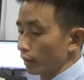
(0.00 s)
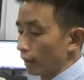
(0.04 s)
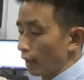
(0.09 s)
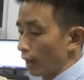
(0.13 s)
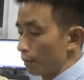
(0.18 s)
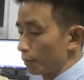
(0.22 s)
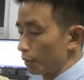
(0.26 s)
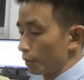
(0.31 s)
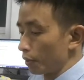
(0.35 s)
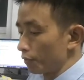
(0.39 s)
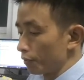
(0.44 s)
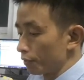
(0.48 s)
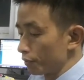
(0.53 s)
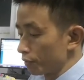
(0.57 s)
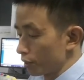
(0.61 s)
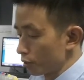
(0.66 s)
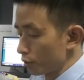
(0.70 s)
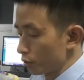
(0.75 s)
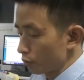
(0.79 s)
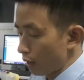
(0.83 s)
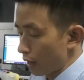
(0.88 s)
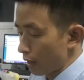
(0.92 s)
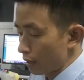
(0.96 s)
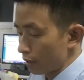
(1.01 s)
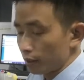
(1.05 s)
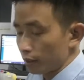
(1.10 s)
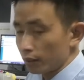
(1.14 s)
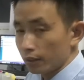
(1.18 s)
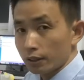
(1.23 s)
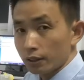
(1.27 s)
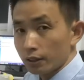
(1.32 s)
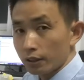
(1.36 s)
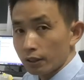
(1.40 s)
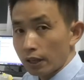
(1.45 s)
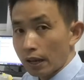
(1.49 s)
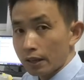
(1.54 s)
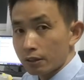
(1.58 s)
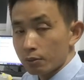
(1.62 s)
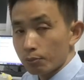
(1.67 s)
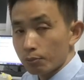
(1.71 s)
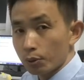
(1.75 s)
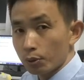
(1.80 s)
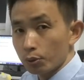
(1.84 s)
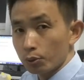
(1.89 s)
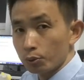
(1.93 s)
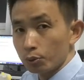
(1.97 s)
type of this one, the light
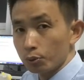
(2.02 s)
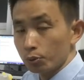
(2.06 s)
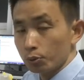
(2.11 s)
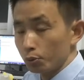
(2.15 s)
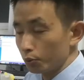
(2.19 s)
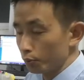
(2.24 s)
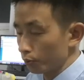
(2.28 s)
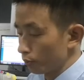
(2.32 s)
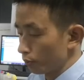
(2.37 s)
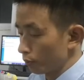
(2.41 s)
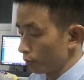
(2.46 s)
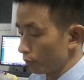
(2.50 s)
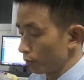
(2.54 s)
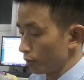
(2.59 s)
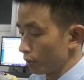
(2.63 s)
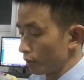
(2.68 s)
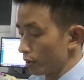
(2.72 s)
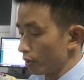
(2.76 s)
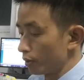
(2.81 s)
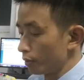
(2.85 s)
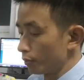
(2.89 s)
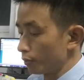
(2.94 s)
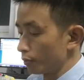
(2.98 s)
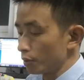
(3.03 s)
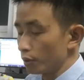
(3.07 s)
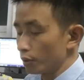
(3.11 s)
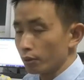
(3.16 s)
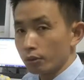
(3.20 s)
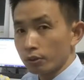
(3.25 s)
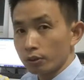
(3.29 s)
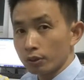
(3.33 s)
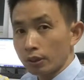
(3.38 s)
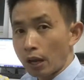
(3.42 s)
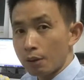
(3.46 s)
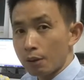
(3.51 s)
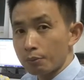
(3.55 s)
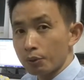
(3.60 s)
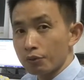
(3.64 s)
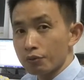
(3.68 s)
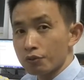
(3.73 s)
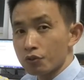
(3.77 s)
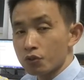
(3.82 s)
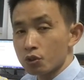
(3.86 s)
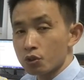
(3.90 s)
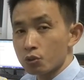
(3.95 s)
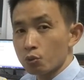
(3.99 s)
blue type
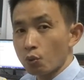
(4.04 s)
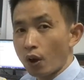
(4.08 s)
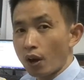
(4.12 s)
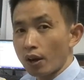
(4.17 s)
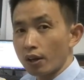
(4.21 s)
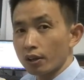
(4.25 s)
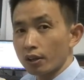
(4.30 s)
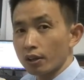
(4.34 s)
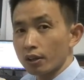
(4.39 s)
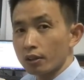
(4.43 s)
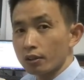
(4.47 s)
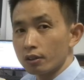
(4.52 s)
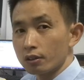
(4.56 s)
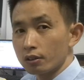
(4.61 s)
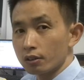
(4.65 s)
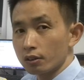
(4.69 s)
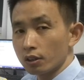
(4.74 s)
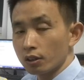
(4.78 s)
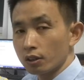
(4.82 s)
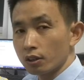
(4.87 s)
of stronger